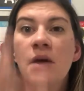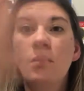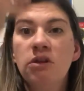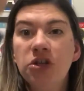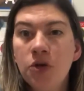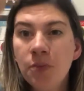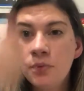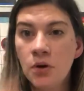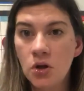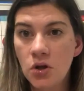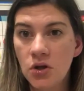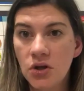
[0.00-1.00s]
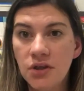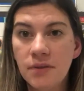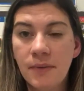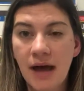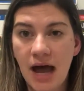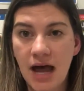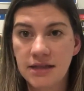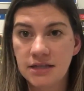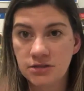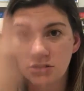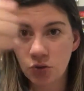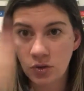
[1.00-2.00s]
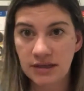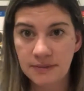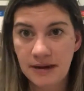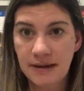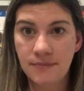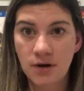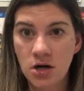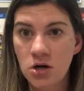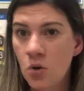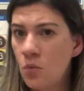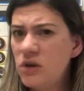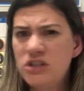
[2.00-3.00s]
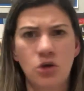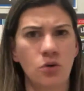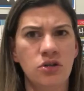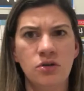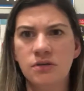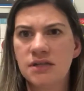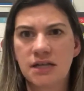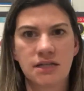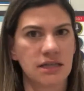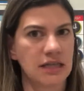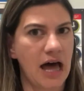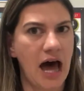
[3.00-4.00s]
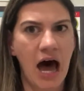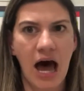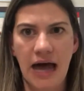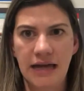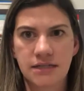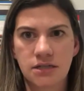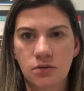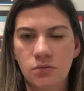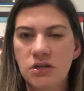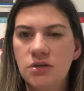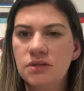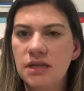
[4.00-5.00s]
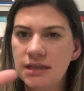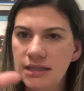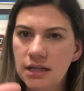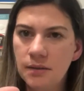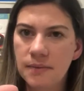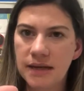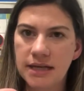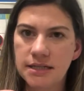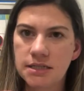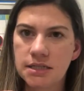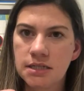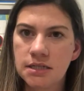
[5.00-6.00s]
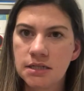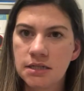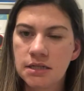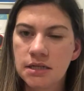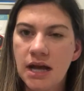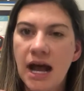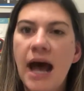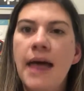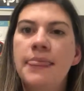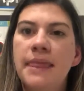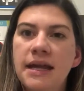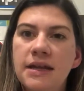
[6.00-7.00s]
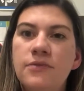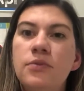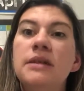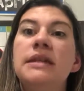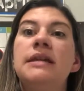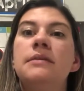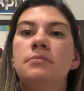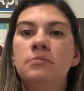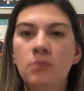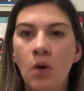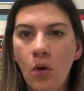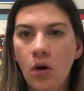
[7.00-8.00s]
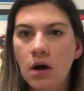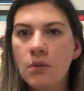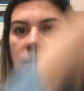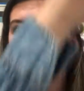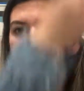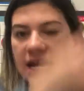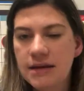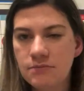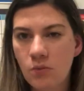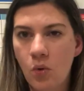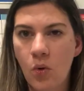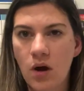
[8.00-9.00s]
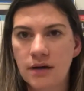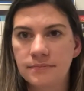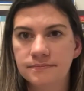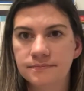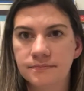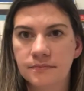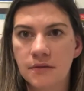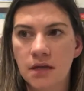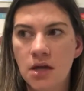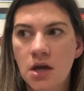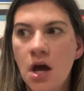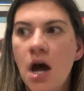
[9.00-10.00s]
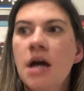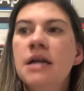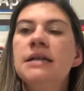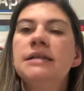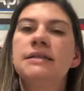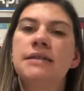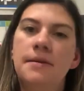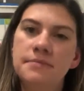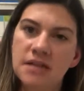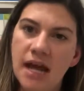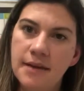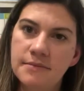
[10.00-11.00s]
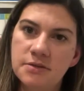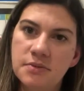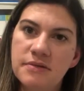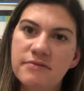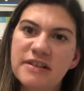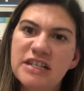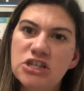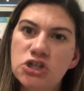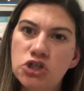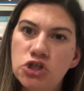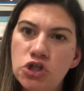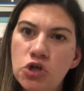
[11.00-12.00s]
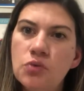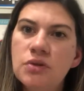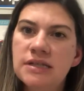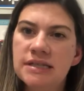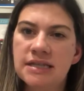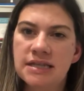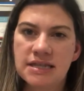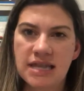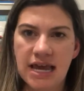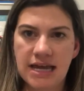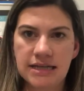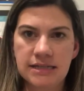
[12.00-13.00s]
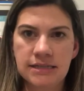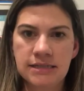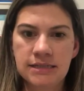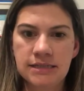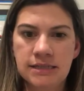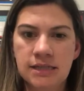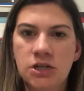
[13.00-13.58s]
when you pull the toilet paper, we don't use a lot. We use a little bit. And then if we need more, we take more. Sometimes we reduce things,